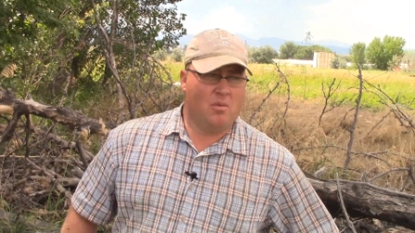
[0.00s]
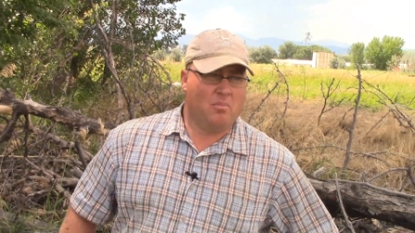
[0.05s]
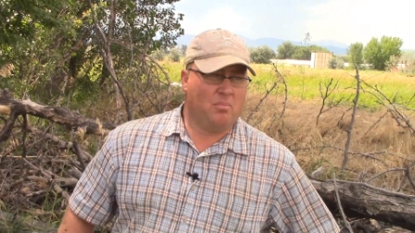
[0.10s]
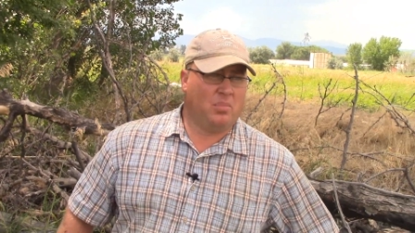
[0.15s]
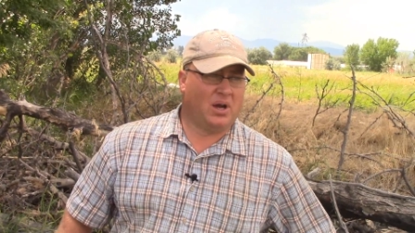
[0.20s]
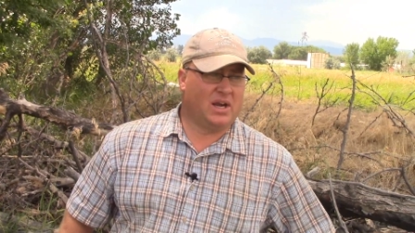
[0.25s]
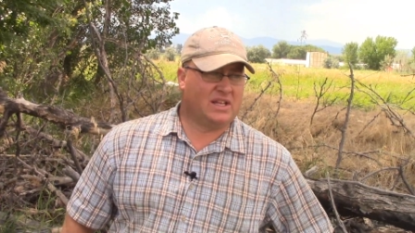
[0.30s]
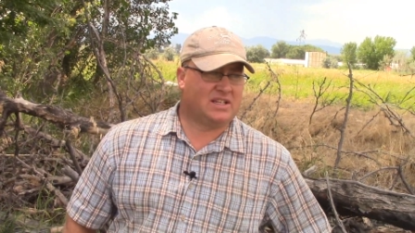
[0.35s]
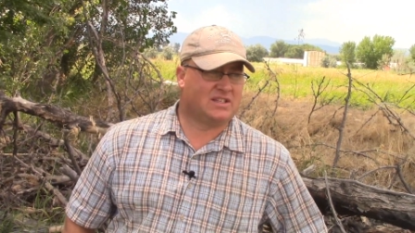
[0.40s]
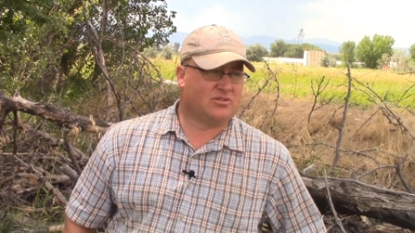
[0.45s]

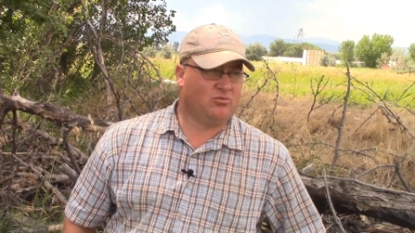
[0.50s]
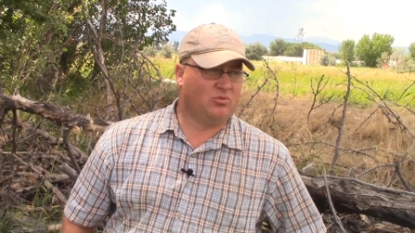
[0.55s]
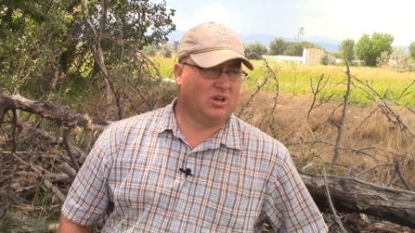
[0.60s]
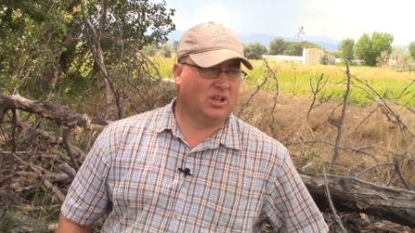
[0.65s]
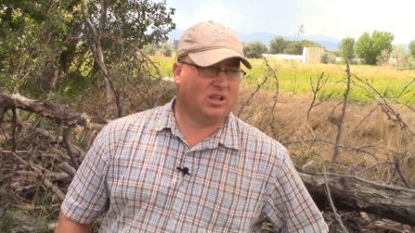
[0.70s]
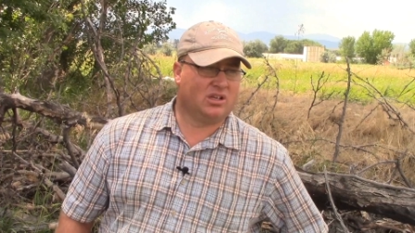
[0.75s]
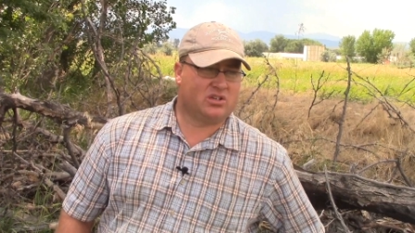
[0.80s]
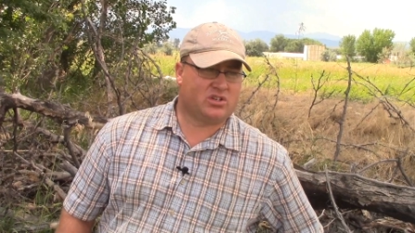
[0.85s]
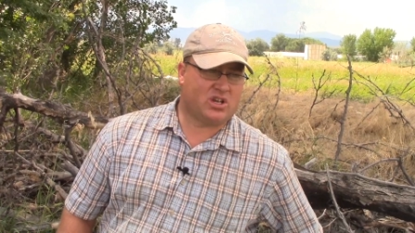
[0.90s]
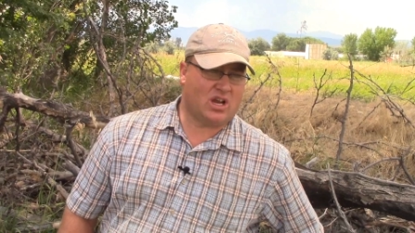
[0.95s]
but it's
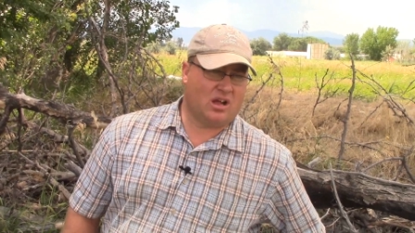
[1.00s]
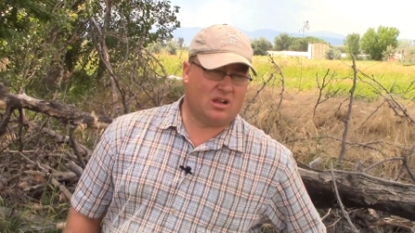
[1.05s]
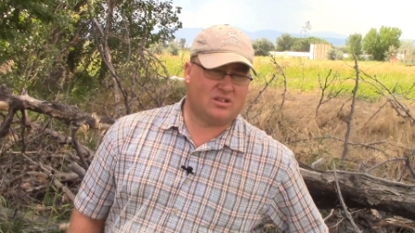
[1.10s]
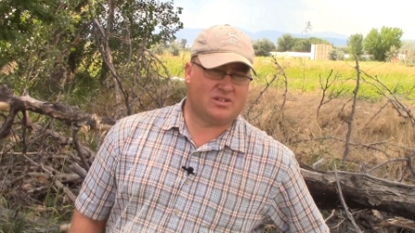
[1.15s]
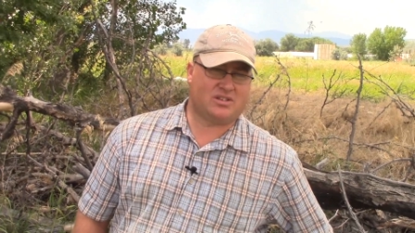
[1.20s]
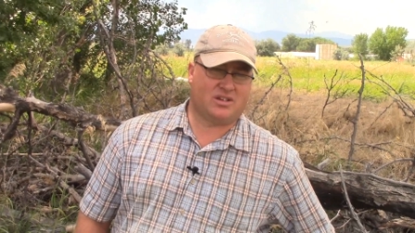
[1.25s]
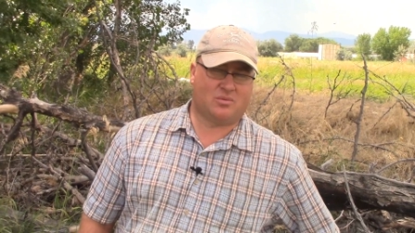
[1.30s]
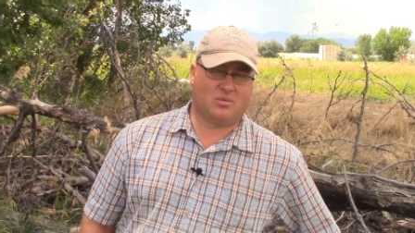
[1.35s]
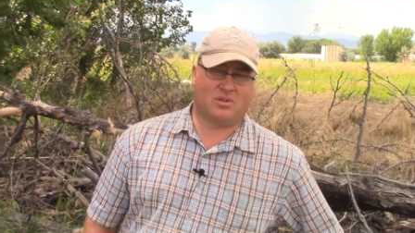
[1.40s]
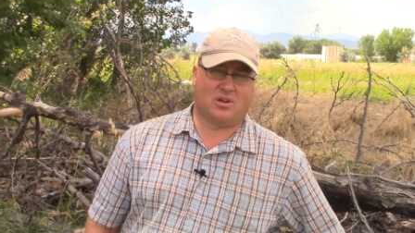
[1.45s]
really
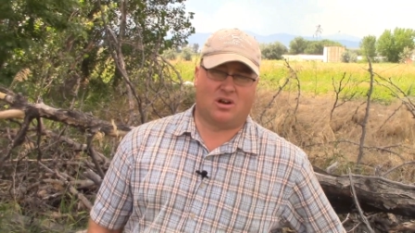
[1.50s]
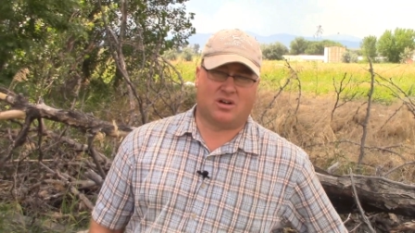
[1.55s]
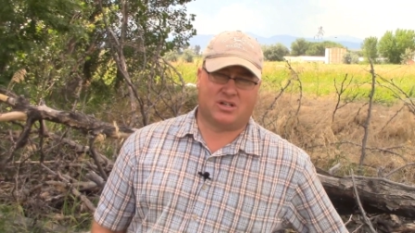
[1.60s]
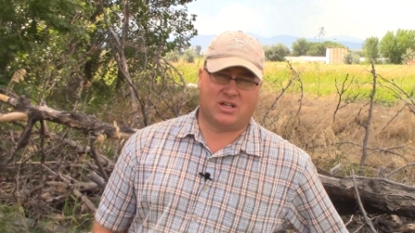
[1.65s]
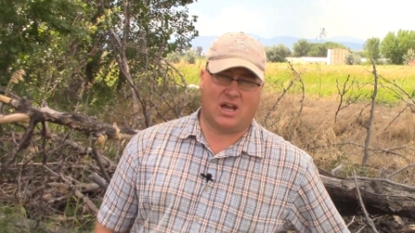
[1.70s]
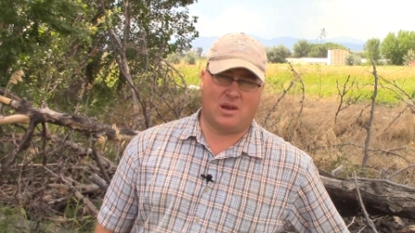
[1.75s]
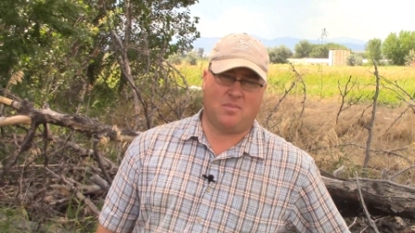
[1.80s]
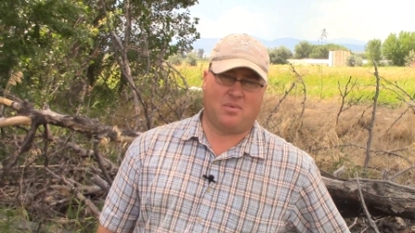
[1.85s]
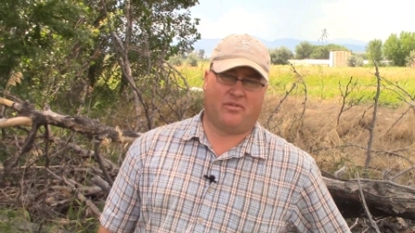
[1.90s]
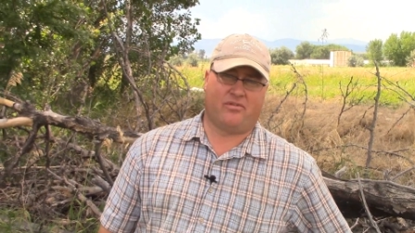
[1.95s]
challenging with our
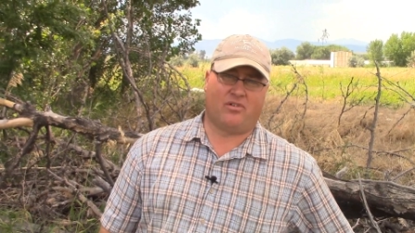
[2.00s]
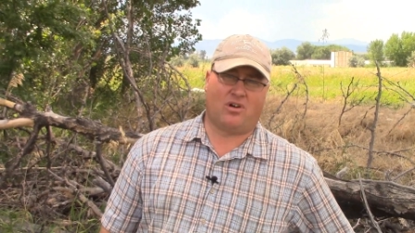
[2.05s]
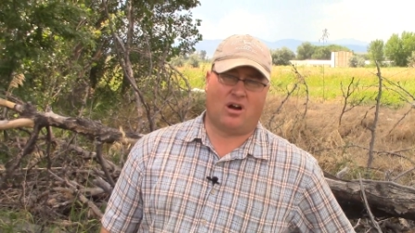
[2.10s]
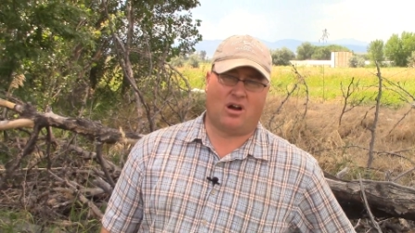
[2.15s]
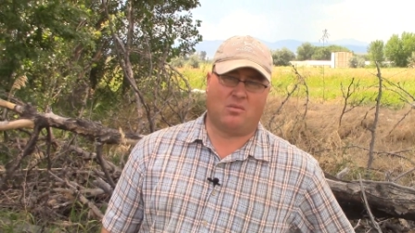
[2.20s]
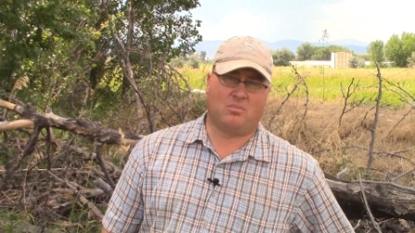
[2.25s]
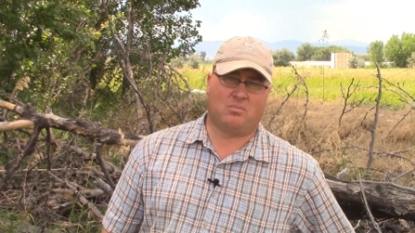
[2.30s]
type of farm